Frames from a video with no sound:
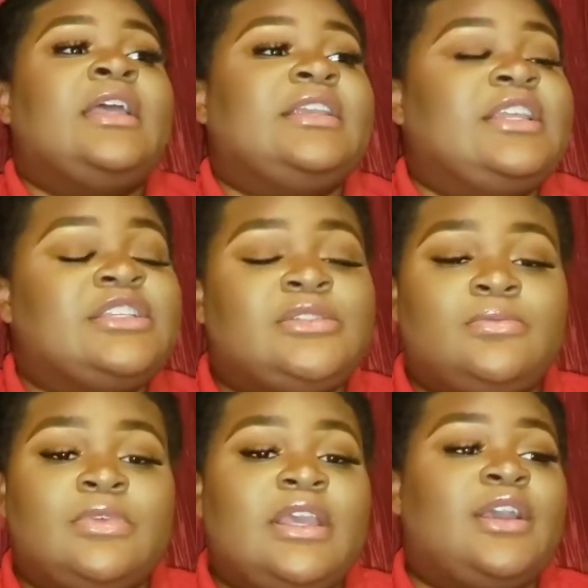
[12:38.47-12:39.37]
This
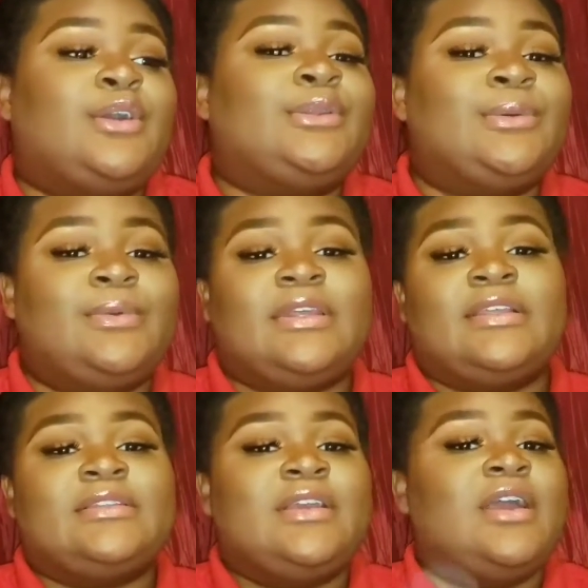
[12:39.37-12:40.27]
one included.
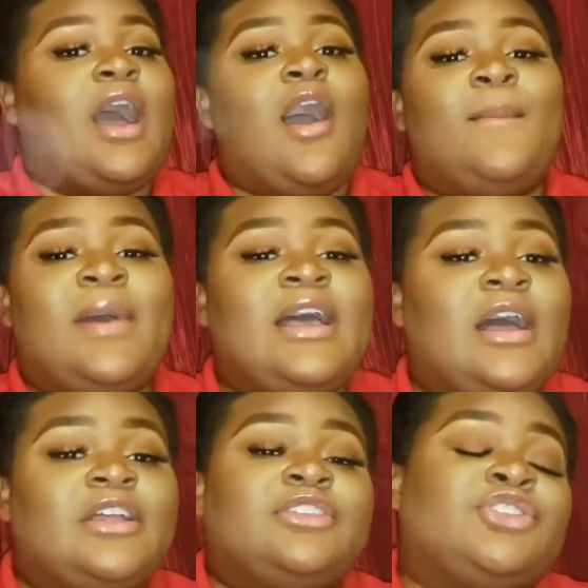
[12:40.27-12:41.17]
All my,
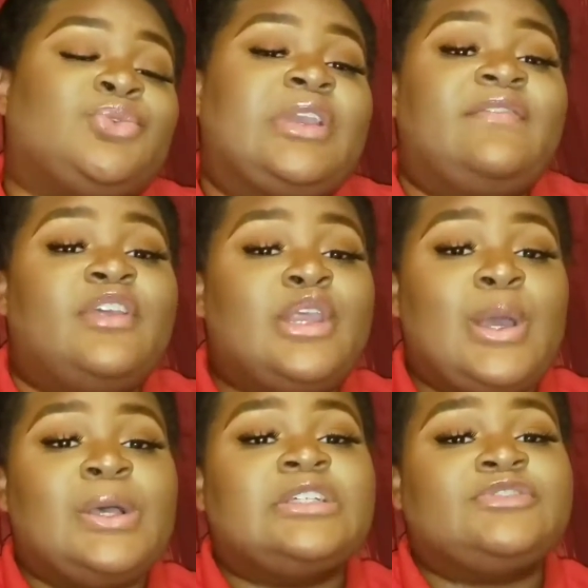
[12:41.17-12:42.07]
the three
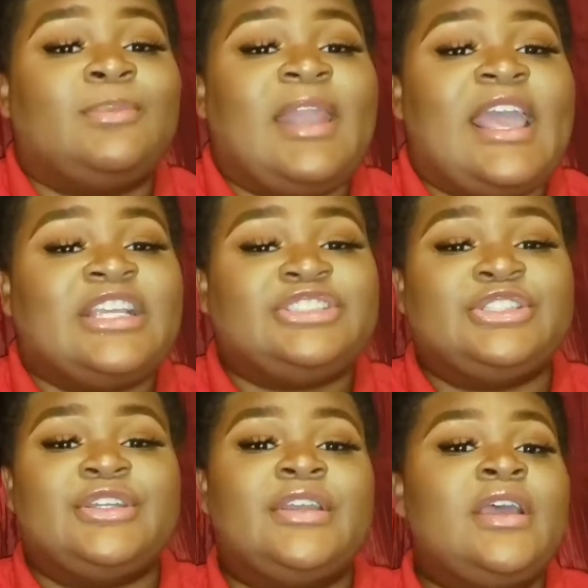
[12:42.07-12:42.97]
videos from last
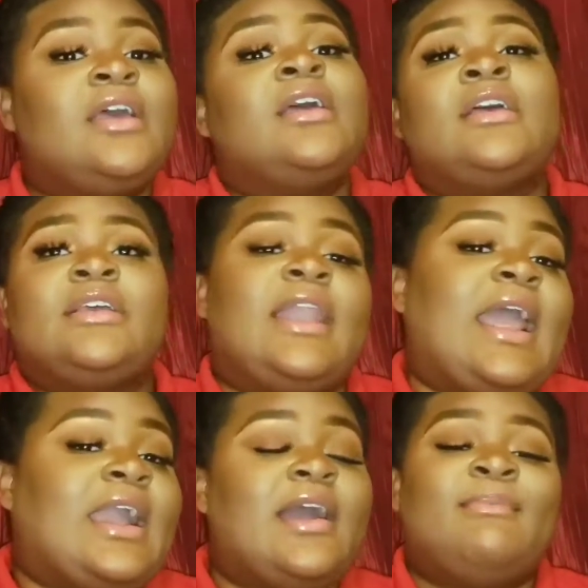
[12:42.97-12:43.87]
year.
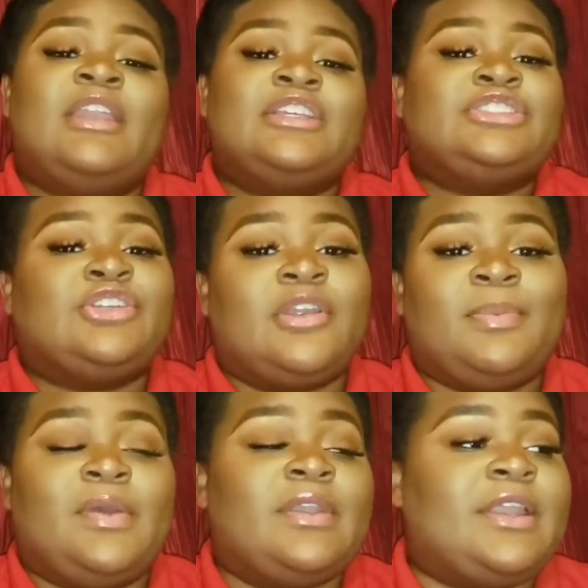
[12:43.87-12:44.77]
Like, comment, and share
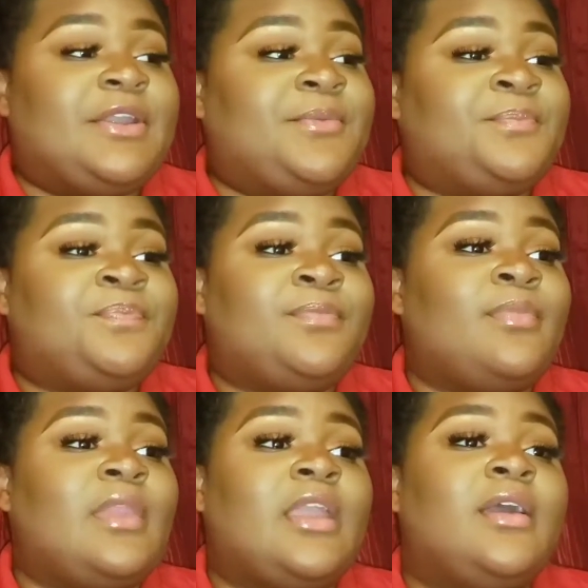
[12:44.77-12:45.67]
up on there.
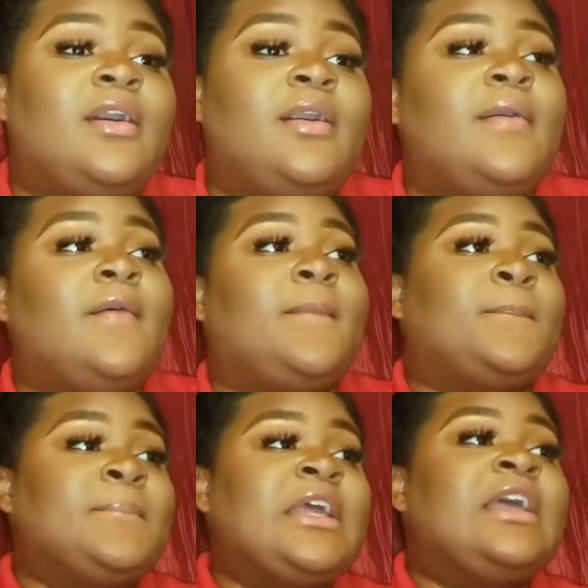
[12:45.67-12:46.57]

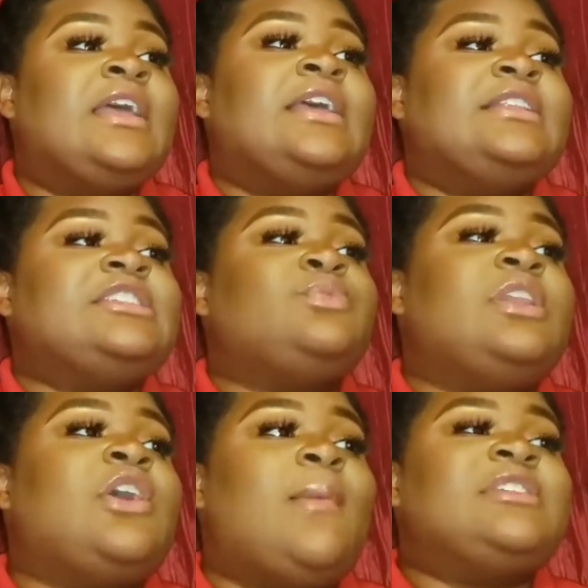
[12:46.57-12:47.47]
Um, this is
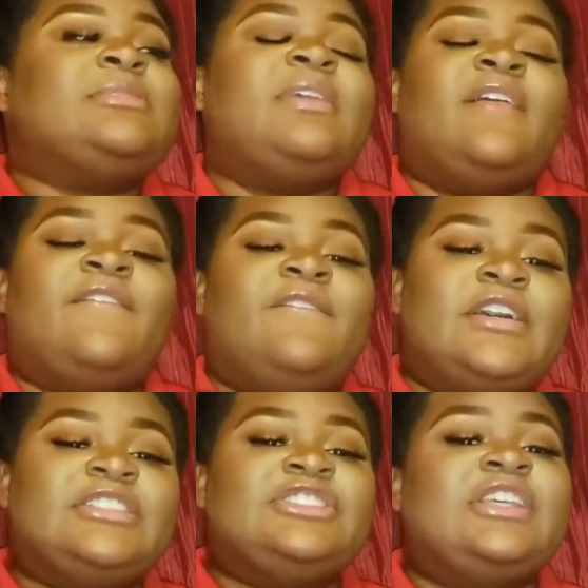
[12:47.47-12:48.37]
really gonna just be a
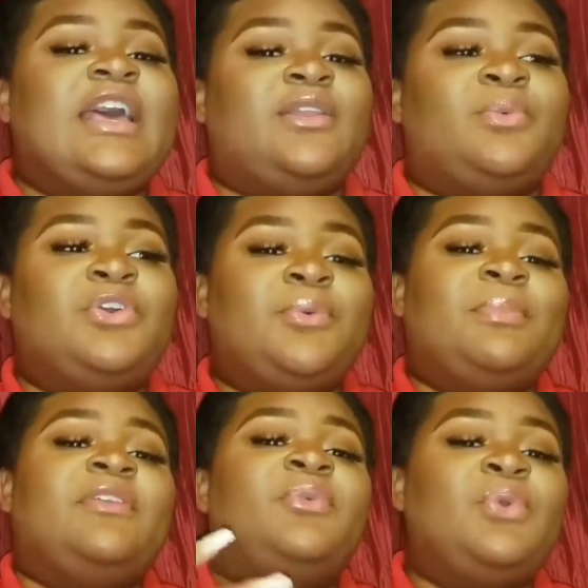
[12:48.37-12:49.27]
fun channel. We're gonna
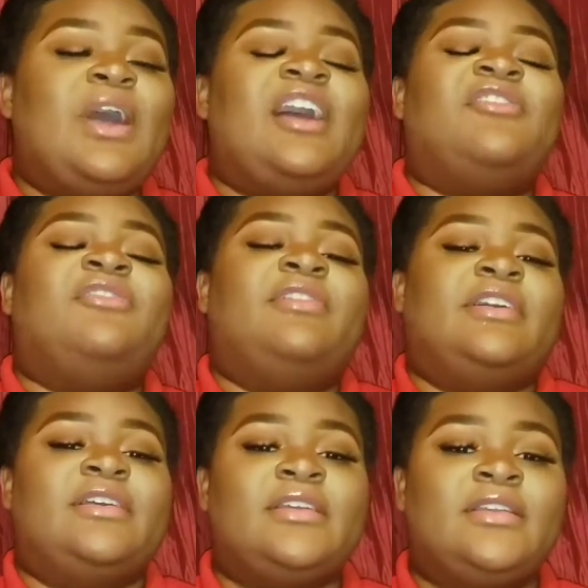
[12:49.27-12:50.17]
be, we're gonna have
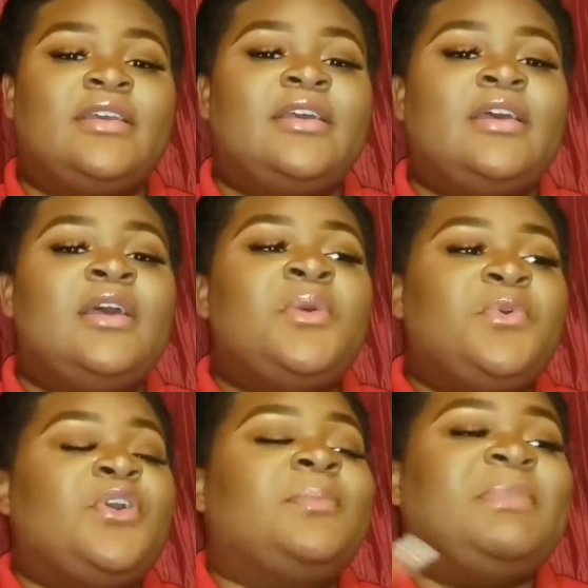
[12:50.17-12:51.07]
fun.
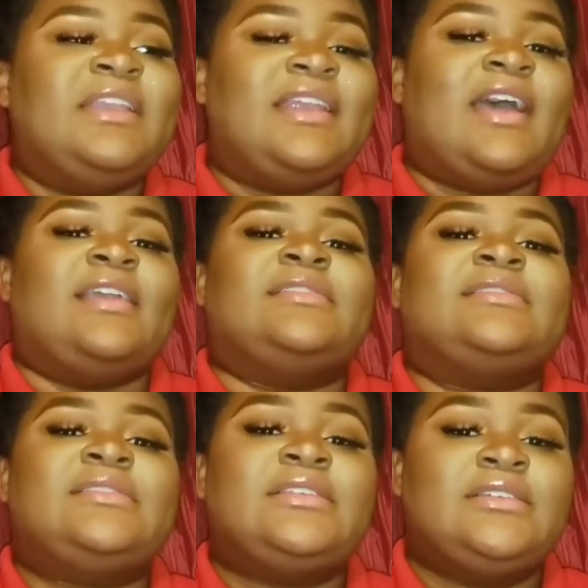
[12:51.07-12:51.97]
We're gonna be nice.